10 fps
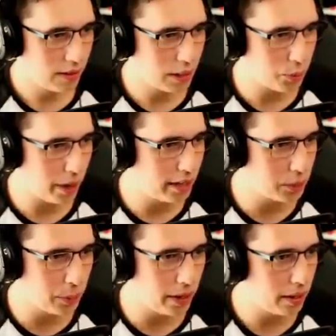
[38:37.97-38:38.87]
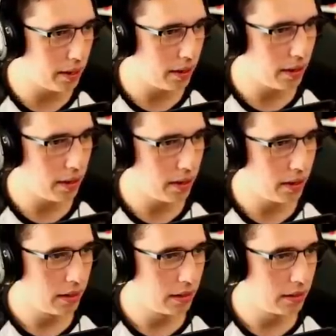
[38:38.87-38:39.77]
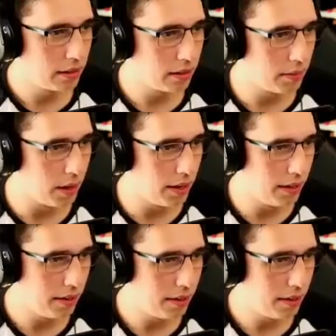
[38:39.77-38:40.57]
This way, this way. Come on.